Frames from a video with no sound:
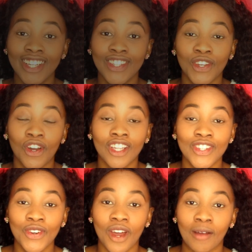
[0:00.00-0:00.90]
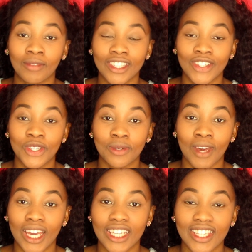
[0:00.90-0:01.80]
To contour, I'm going to use
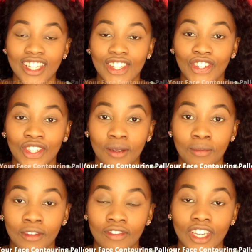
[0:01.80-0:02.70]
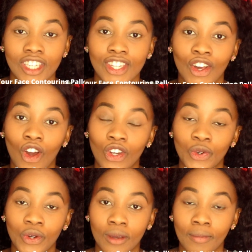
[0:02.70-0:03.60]
my Essence Shape Your Face
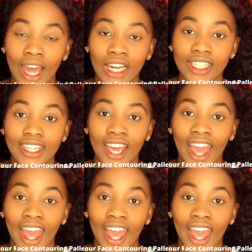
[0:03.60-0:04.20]
contouring palette,